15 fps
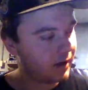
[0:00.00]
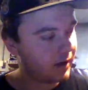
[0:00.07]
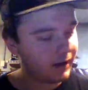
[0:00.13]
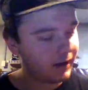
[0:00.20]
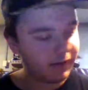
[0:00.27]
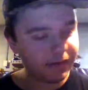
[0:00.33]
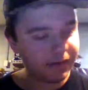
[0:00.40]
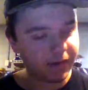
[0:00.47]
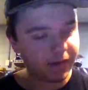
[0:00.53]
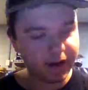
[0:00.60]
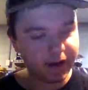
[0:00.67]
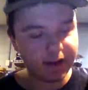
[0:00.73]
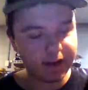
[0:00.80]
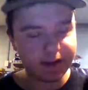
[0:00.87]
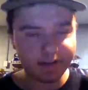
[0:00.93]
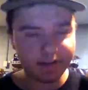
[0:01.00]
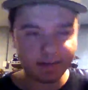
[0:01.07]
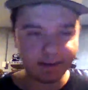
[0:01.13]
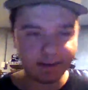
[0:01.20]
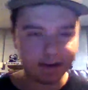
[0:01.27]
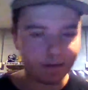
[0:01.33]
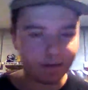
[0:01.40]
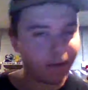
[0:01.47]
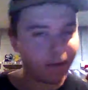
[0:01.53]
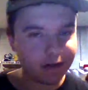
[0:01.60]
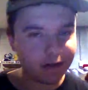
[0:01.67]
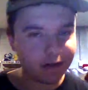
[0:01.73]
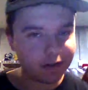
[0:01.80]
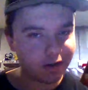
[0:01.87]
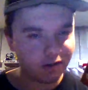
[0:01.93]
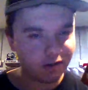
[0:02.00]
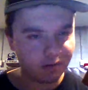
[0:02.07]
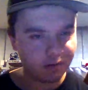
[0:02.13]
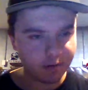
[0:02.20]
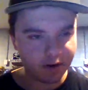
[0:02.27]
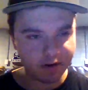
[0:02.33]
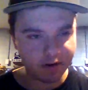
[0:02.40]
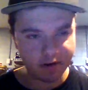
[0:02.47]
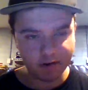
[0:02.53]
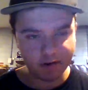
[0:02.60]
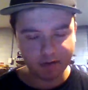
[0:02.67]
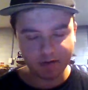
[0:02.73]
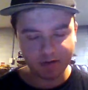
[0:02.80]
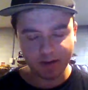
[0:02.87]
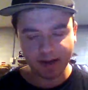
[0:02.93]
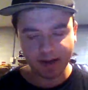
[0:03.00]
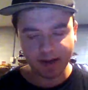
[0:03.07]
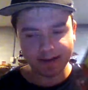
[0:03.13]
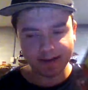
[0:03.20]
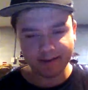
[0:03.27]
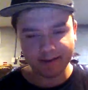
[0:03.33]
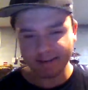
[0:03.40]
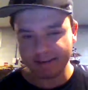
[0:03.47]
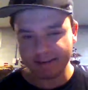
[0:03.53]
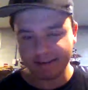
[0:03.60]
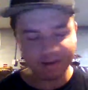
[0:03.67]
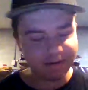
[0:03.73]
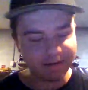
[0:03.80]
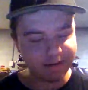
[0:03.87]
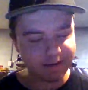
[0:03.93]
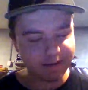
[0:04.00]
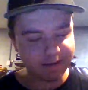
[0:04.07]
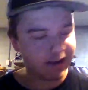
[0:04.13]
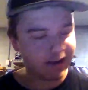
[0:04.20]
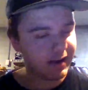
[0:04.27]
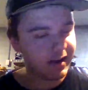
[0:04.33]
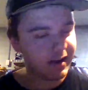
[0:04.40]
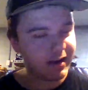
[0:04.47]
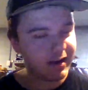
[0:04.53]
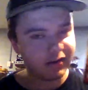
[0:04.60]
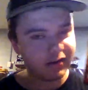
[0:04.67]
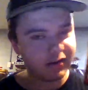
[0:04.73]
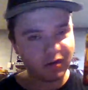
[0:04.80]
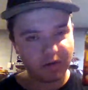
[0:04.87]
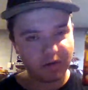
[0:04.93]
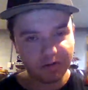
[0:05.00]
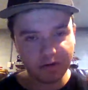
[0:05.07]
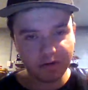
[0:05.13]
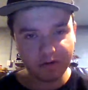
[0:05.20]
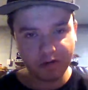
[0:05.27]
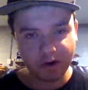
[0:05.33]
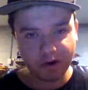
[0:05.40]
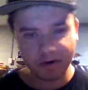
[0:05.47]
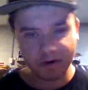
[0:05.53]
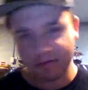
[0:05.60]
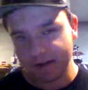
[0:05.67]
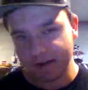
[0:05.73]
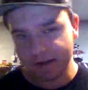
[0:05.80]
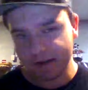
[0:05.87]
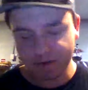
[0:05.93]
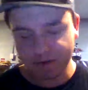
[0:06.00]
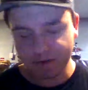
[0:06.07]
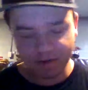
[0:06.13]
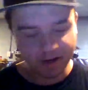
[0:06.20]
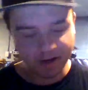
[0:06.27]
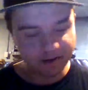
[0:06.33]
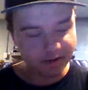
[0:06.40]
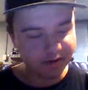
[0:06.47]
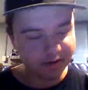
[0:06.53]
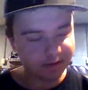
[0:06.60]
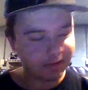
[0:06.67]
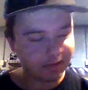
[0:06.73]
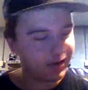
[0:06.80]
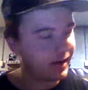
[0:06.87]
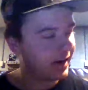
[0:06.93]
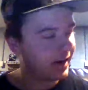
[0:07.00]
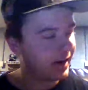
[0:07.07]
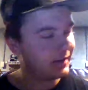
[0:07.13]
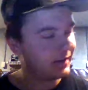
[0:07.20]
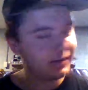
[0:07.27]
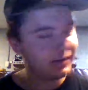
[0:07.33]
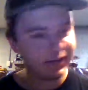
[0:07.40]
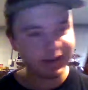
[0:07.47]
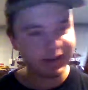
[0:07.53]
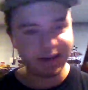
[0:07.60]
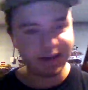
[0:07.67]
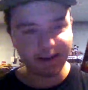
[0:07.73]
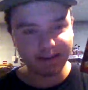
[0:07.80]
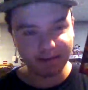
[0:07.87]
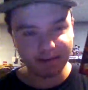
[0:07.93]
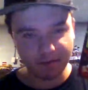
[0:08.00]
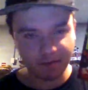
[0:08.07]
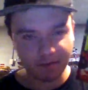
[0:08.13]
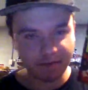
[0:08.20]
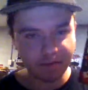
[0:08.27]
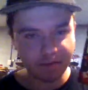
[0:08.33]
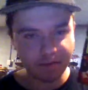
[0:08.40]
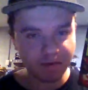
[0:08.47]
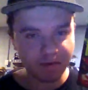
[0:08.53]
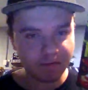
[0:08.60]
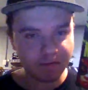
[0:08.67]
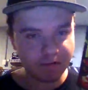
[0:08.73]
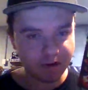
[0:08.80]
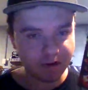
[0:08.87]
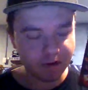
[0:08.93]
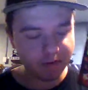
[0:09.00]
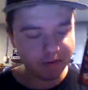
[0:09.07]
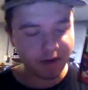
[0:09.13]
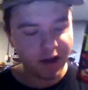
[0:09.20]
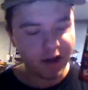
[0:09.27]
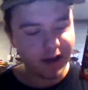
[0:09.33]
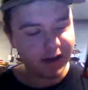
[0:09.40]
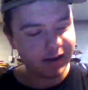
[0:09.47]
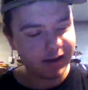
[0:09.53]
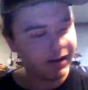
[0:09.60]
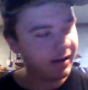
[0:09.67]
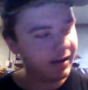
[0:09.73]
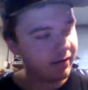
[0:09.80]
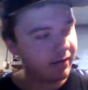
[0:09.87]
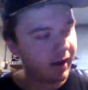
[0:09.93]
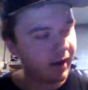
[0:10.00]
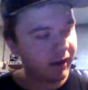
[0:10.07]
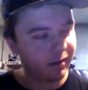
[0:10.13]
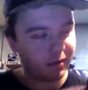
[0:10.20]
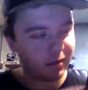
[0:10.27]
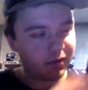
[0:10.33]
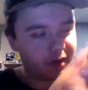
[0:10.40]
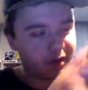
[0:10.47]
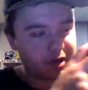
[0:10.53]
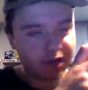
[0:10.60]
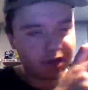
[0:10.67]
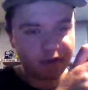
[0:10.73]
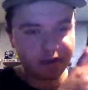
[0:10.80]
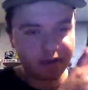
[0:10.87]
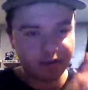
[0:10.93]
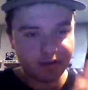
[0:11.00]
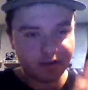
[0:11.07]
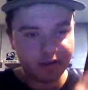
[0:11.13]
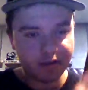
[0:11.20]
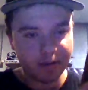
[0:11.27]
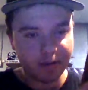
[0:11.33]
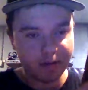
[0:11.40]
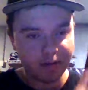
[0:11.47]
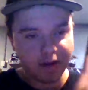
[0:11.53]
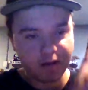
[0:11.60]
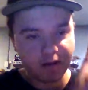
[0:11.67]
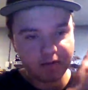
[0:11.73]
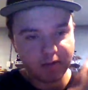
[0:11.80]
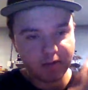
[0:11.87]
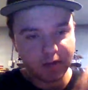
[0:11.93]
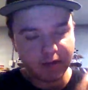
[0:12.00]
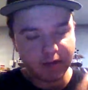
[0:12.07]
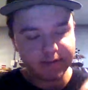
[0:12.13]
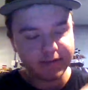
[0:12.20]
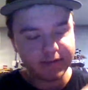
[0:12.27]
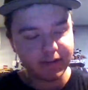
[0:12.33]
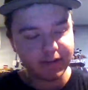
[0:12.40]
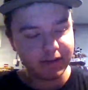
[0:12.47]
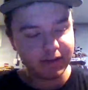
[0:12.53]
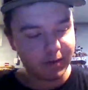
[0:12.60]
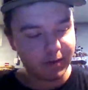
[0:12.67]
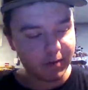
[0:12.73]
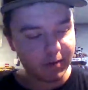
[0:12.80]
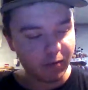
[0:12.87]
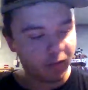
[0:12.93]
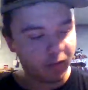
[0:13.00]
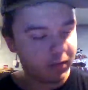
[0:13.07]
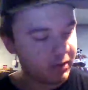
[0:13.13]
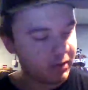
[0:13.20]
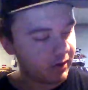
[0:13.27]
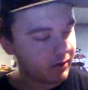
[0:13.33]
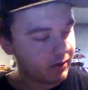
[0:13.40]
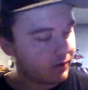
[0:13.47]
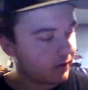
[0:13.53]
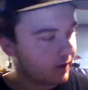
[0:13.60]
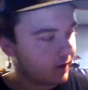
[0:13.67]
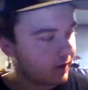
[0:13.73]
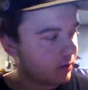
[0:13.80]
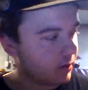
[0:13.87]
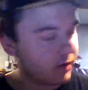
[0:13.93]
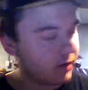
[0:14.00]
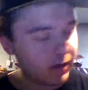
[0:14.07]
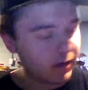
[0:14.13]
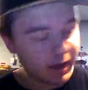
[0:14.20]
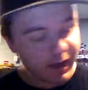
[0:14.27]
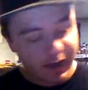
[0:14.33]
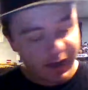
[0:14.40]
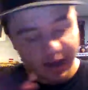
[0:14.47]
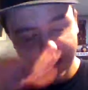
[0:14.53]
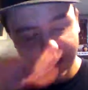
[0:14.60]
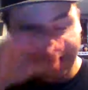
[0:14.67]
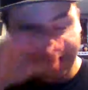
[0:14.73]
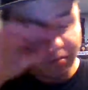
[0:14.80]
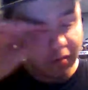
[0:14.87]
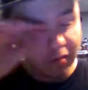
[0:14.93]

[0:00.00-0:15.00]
It's funny. It's like a homage to superheroes and stuff like that. So if you are a fan of superheroes and whatnot, Kick-Ass is probably the movie for you. It even has almost a Justice League type of cover. Obviously, this came out before Justice League, but it's